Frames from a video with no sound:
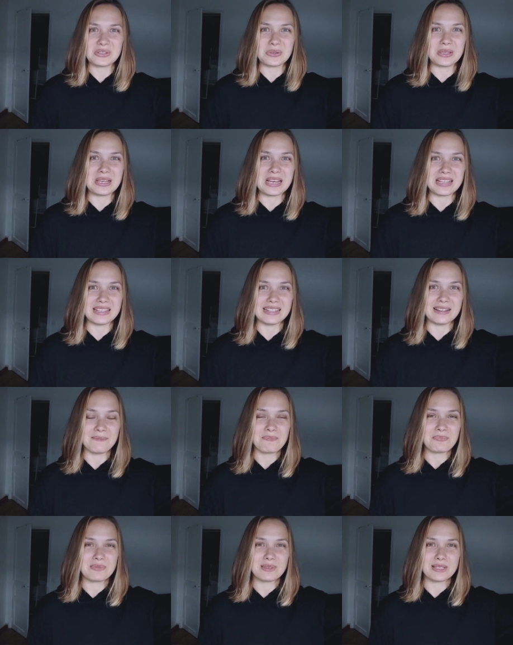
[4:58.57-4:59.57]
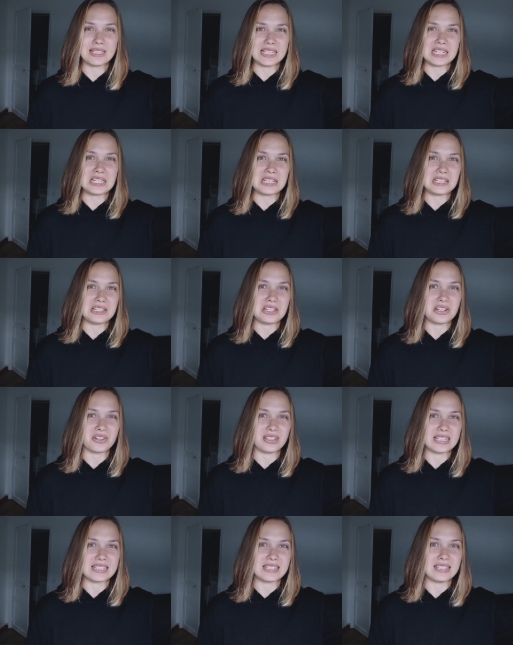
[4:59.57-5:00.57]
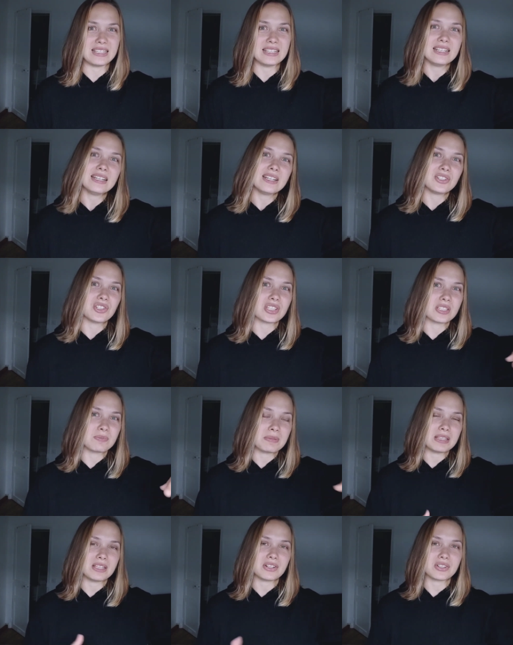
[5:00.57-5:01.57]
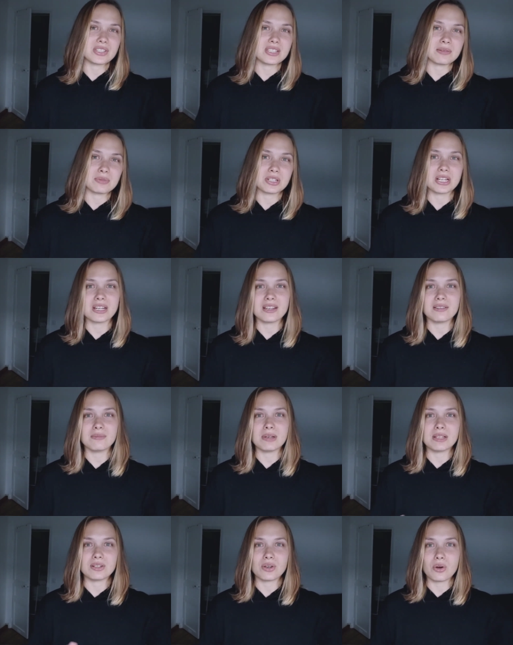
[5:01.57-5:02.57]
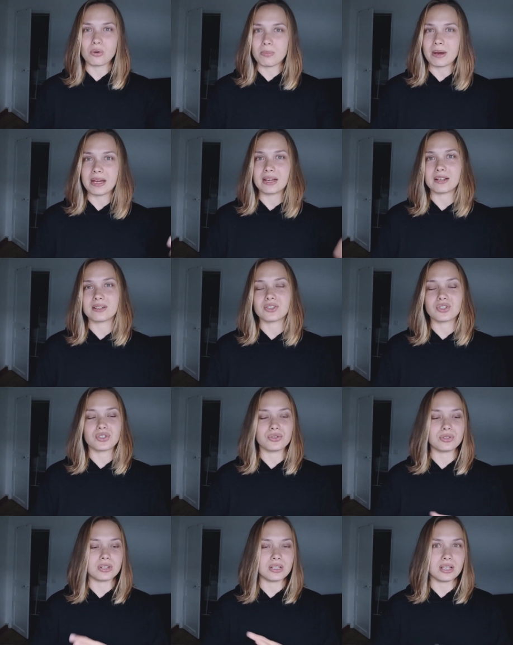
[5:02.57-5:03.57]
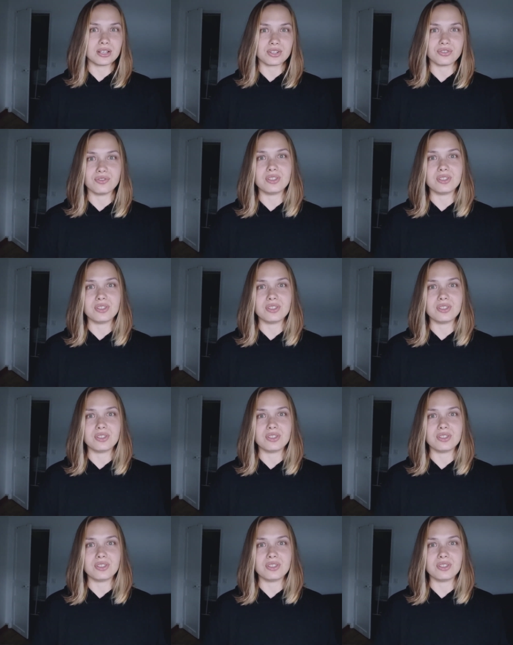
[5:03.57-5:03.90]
to the other city near the sea. Just spend there some time and go back, shoot a lot of